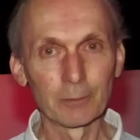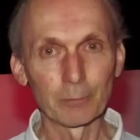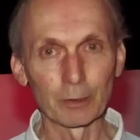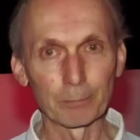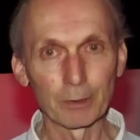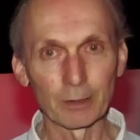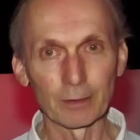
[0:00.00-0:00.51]
but
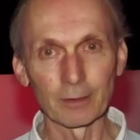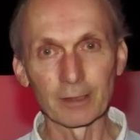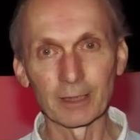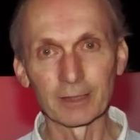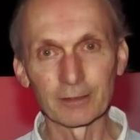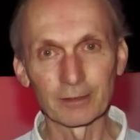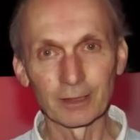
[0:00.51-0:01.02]
a bit at the
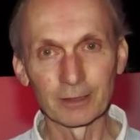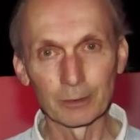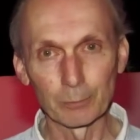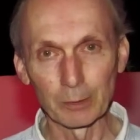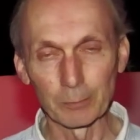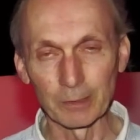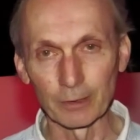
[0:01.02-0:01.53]
end in
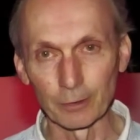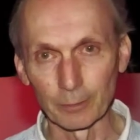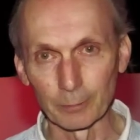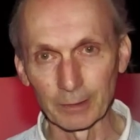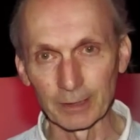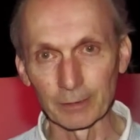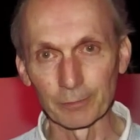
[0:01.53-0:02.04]
Namibia, I
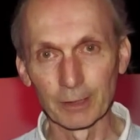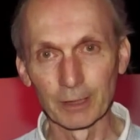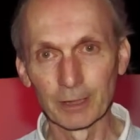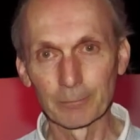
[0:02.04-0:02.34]
believe.